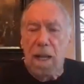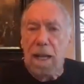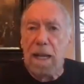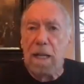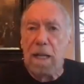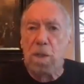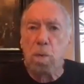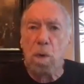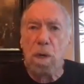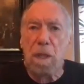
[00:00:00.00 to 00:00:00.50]

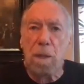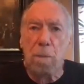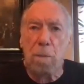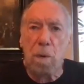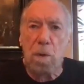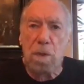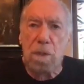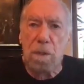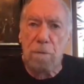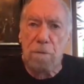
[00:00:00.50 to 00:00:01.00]
It's one of the
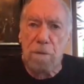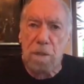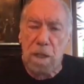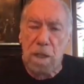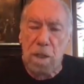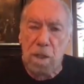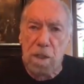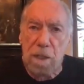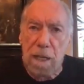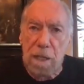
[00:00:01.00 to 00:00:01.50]
most
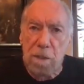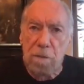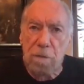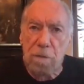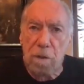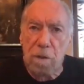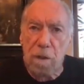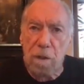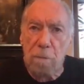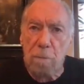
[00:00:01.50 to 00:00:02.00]

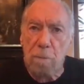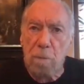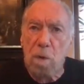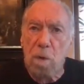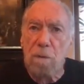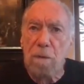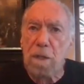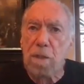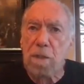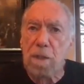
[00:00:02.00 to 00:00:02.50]
successful
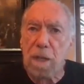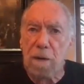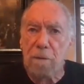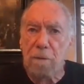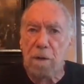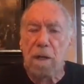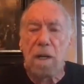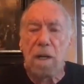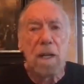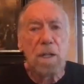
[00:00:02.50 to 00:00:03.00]
movies
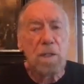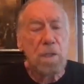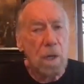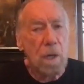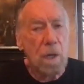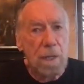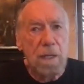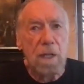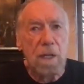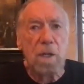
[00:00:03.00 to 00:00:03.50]
ever. It's
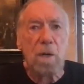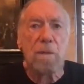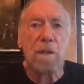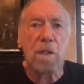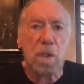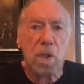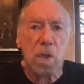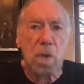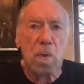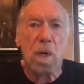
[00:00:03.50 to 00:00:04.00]
already done over
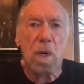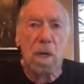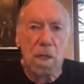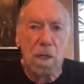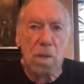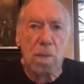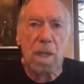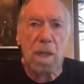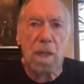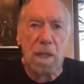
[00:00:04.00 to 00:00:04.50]

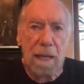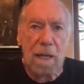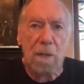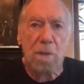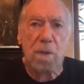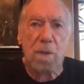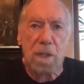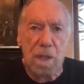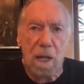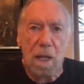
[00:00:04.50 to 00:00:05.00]

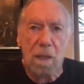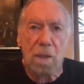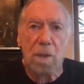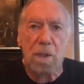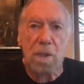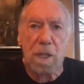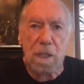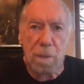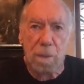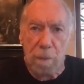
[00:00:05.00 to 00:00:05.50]

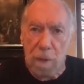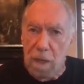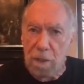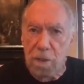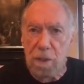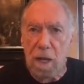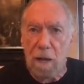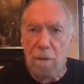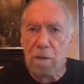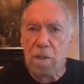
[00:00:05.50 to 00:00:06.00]
$200,000 at the
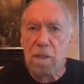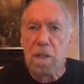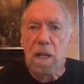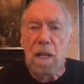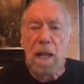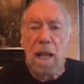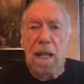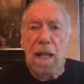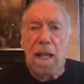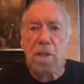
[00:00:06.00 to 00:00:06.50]
box office.
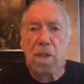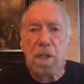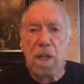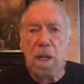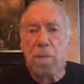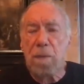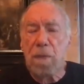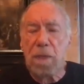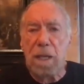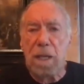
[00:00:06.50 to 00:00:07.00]
Hmm.
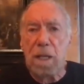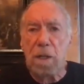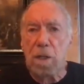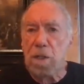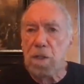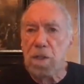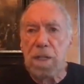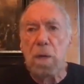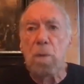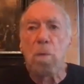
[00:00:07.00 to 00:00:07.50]
Some
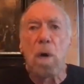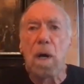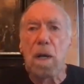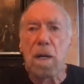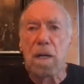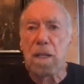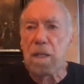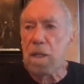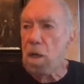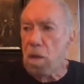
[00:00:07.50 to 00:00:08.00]
theaters didn't
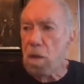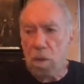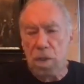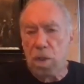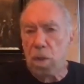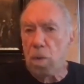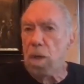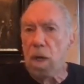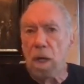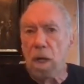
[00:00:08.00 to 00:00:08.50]
want it. No, it's
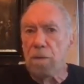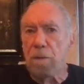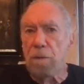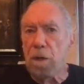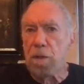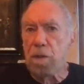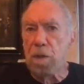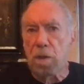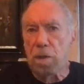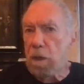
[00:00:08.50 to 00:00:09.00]
too
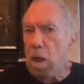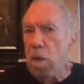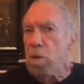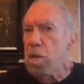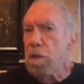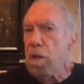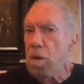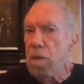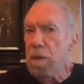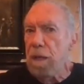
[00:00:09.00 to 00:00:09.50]
controversial. Don't
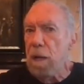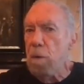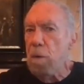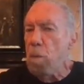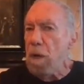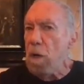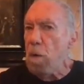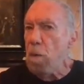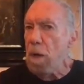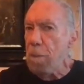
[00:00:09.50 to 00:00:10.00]
show that.
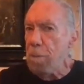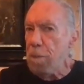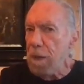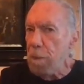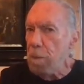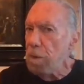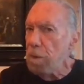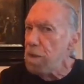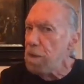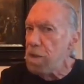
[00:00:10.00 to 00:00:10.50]
We don't want
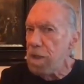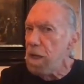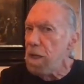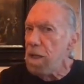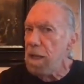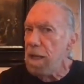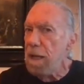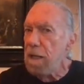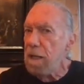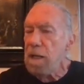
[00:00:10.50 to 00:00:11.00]
people to see
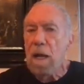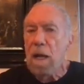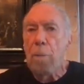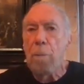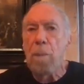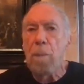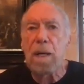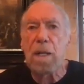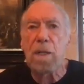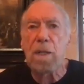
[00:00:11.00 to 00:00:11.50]
that
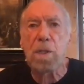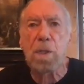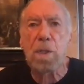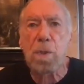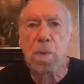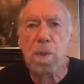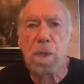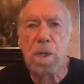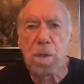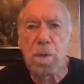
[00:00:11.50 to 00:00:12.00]
but it's
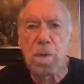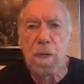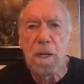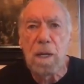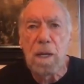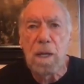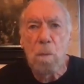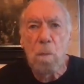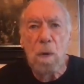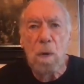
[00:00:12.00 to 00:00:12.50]
true.
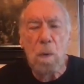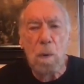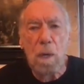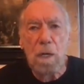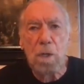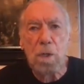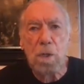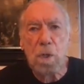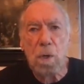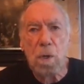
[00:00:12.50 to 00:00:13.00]
We want
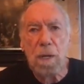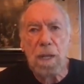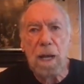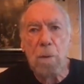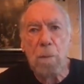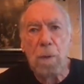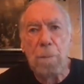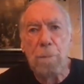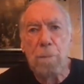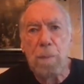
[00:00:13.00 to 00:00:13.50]
to show you how
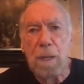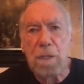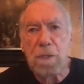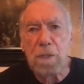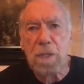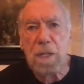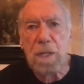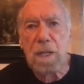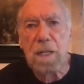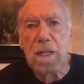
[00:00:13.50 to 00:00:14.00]
we
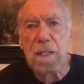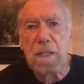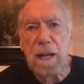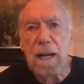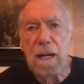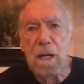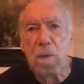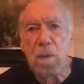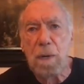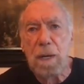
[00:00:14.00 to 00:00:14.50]
busted an
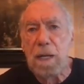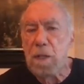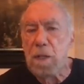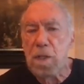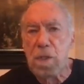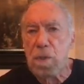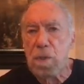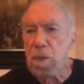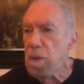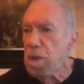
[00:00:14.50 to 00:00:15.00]
entire ring.
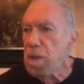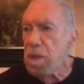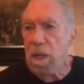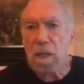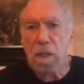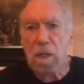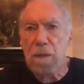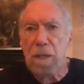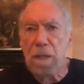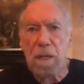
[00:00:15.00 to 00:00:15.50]
It's true. It's
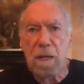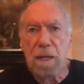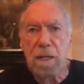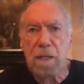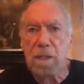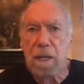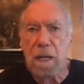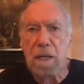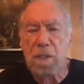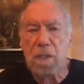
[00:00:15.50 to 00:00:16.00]
all over the United
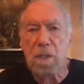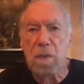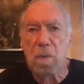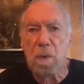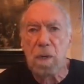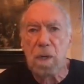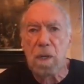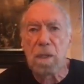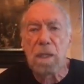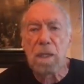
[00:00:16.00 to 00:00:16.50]
States and the
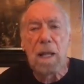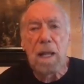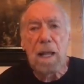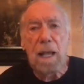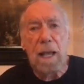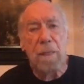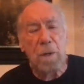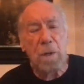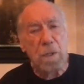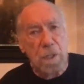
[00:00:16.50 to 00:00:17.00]
world.
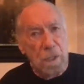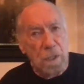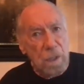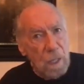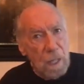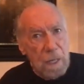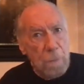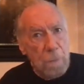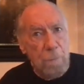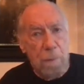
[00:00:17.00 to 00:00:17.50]
And there's a
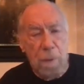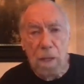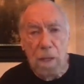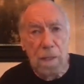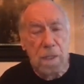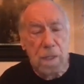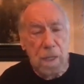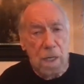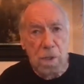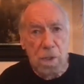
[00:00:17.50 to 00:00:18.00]
lot of
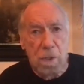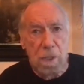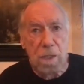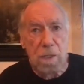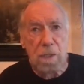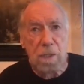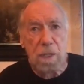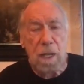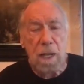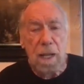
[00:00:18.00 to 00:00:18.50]

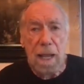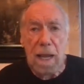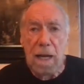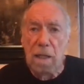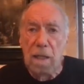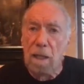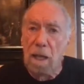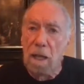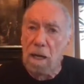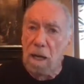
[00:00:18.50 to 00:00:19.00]
politicians and
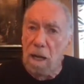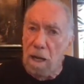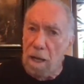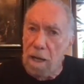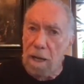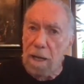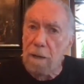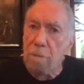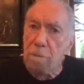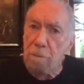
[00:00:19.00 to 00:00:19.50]
a lot of
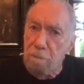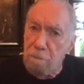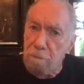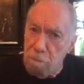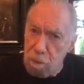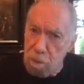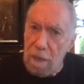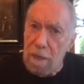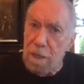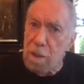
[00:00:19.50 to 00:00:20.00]
high
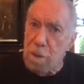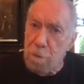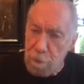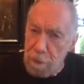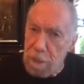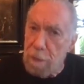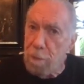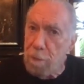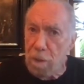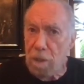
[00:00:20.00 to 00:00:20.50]
priced
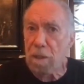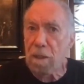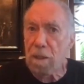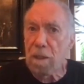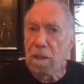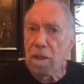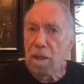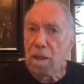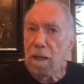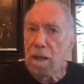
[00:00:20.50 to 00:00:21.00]
people
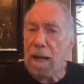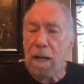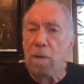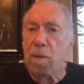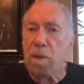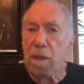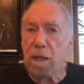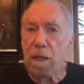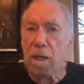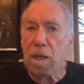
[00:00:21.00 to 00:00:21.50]

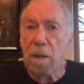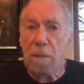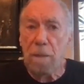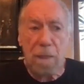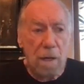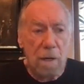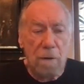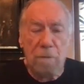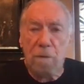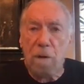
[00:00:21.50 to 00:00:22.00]
out there
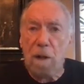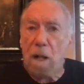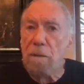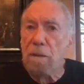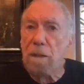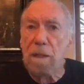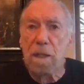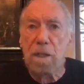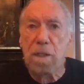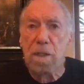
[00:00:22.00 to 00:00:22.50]
that are
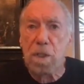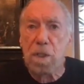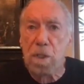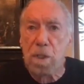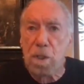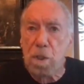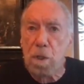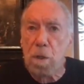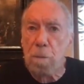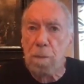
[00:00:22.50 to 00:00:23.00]
involved in this
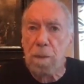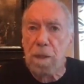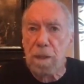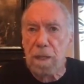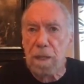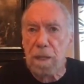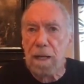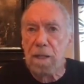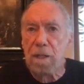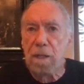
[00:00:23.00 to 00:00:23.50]
stupid
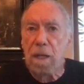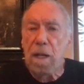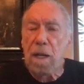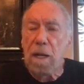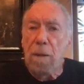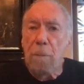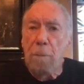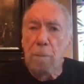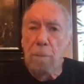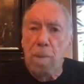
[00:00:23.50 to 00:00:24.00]
thing
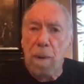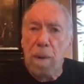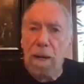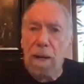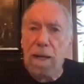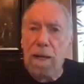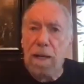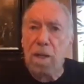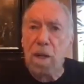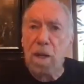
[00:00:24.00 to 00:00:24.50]

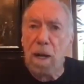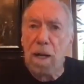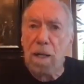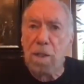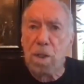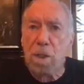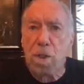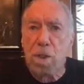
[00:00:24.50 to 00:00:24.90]
buying God's